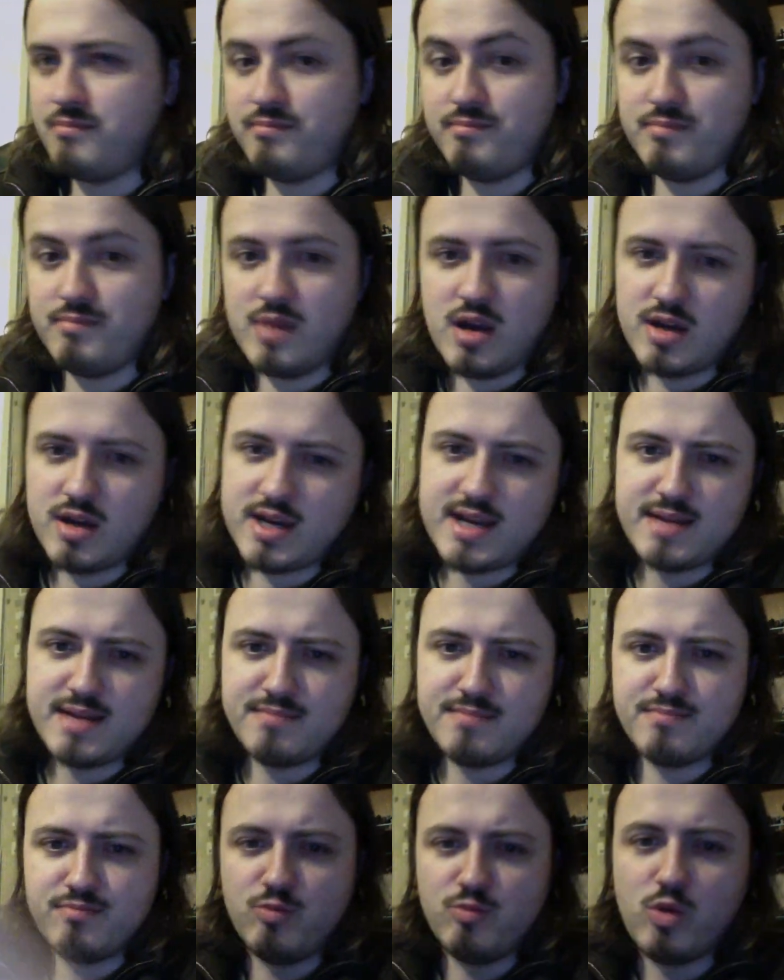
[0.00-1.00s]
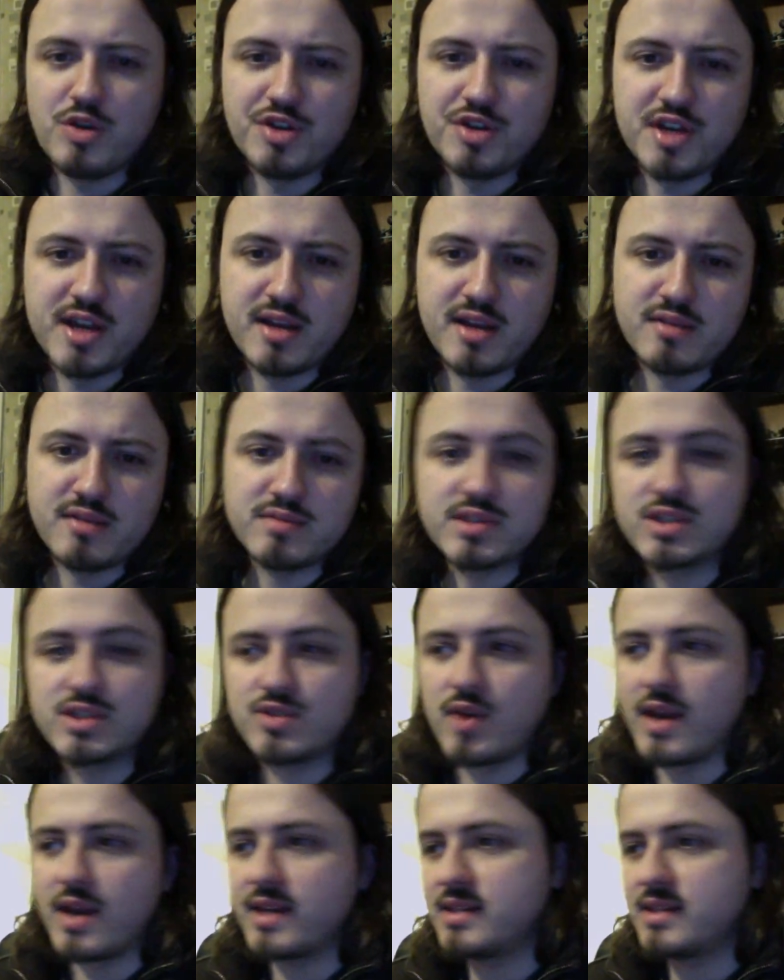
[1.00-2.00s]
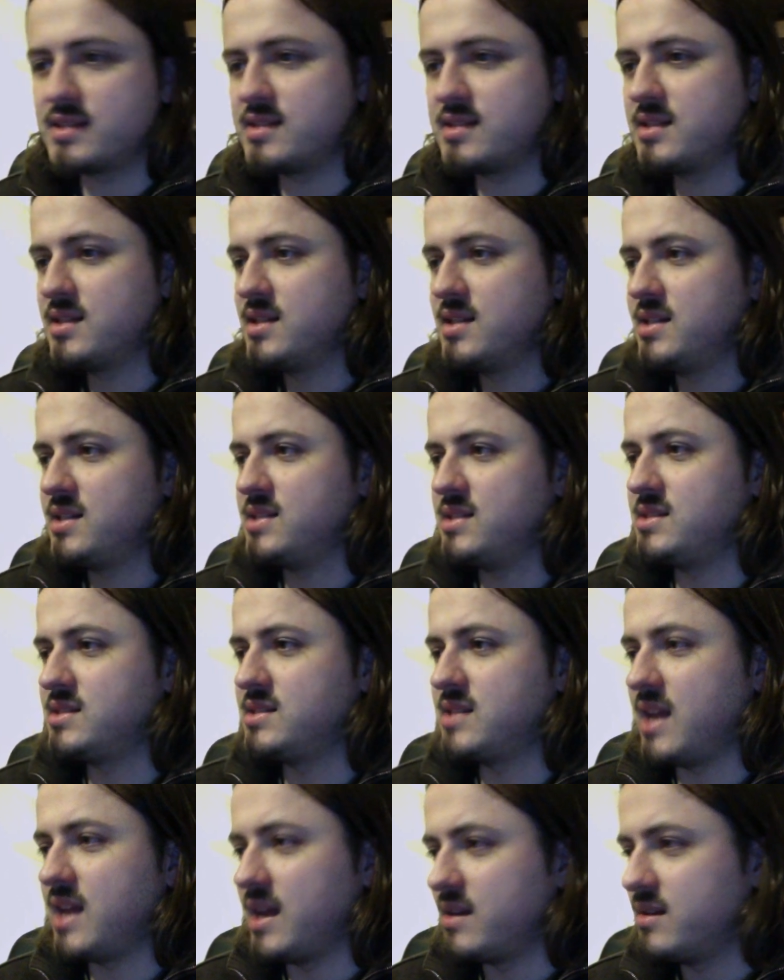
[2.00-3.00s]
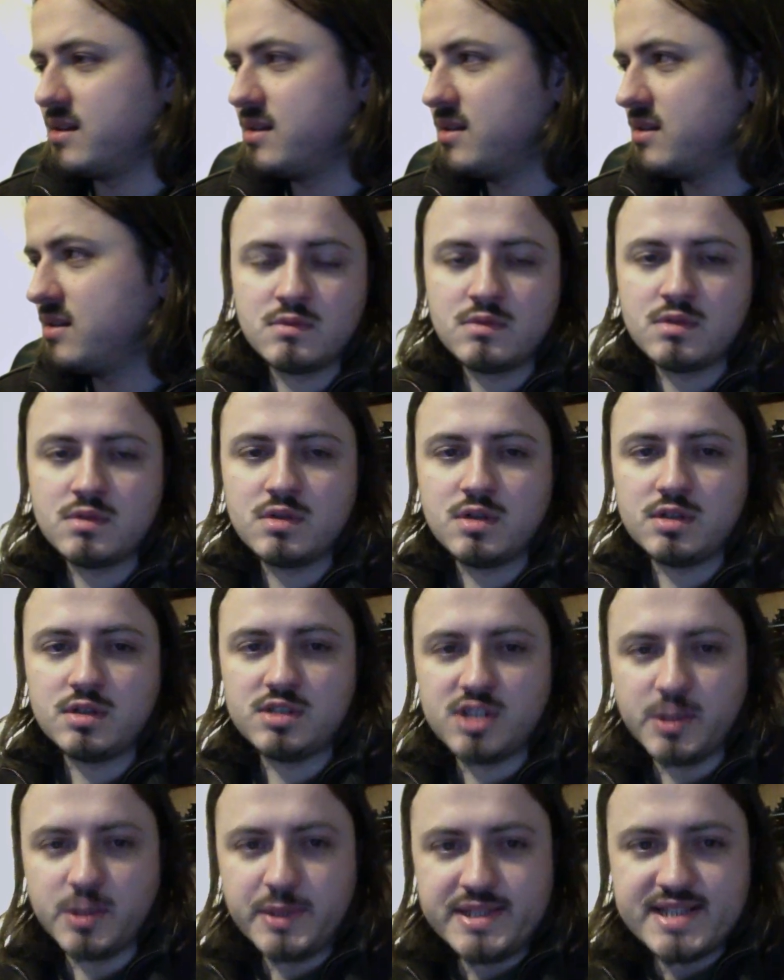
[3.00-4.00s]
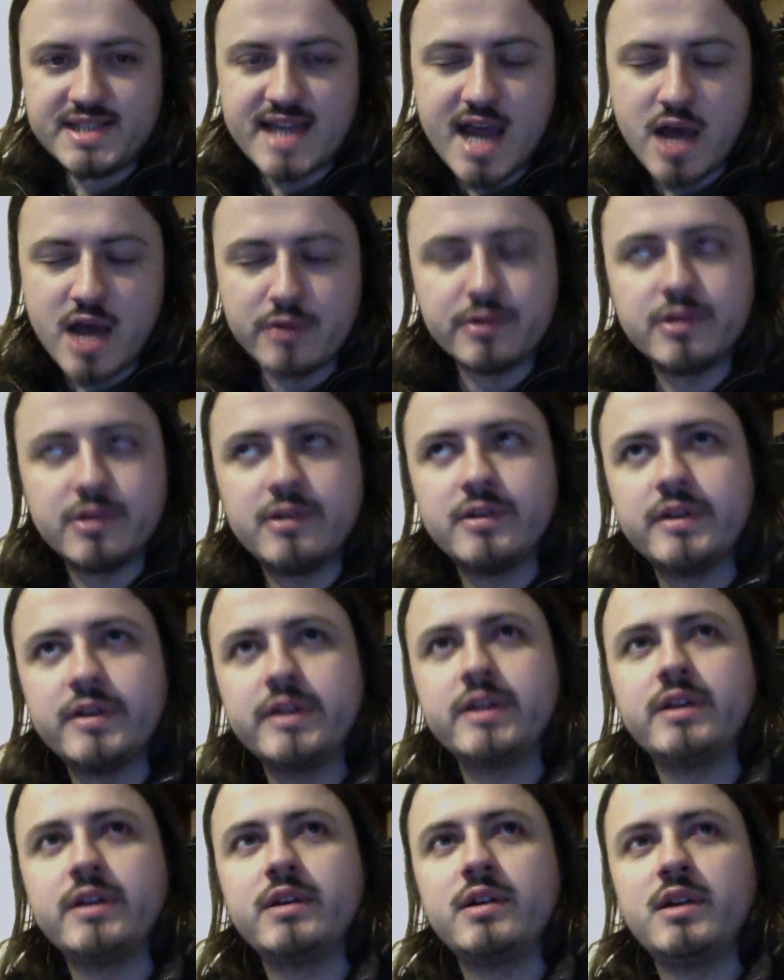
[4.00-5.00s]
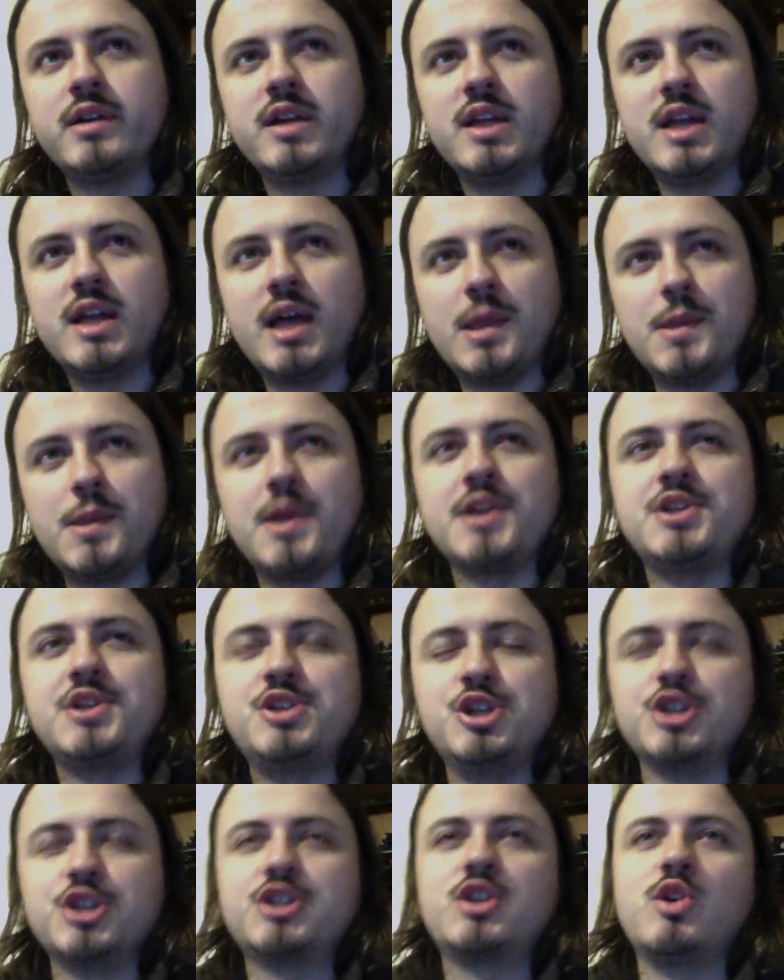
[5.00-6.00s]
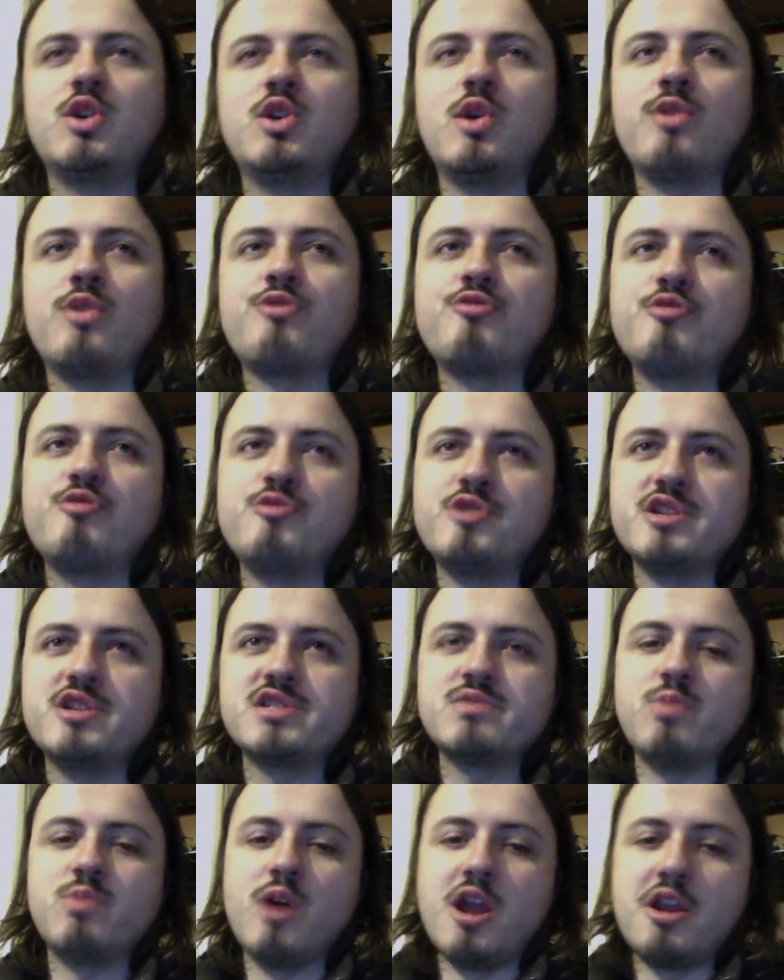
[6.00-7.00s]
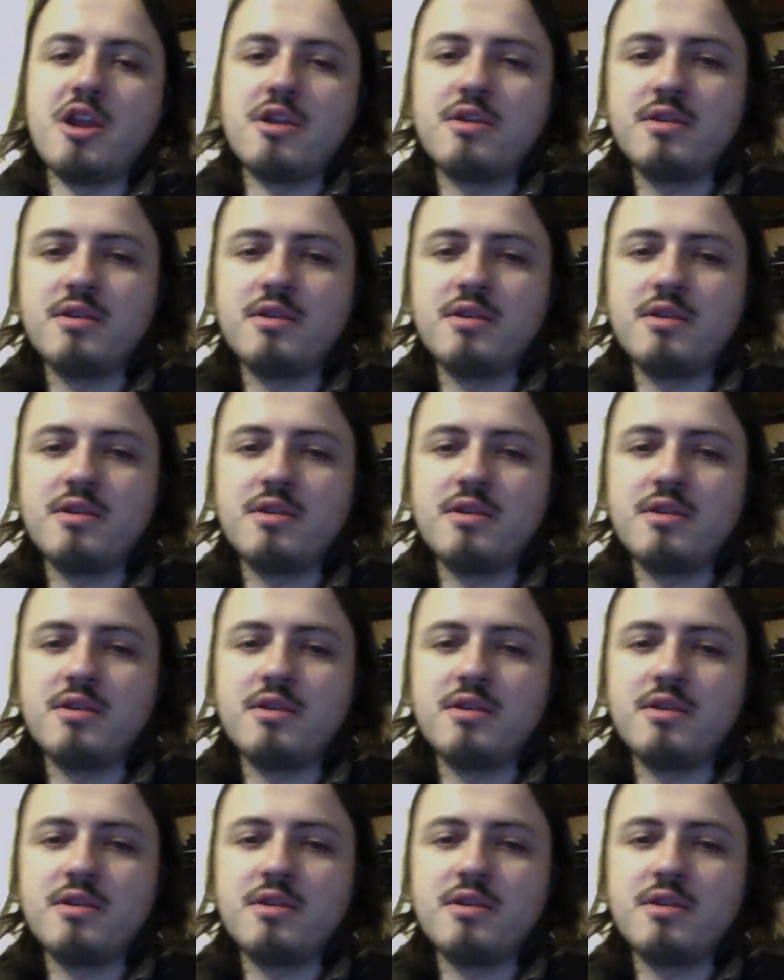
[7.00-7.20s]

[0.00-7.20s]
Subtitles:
wanding strikes instead. And so he's down, and they just got through this one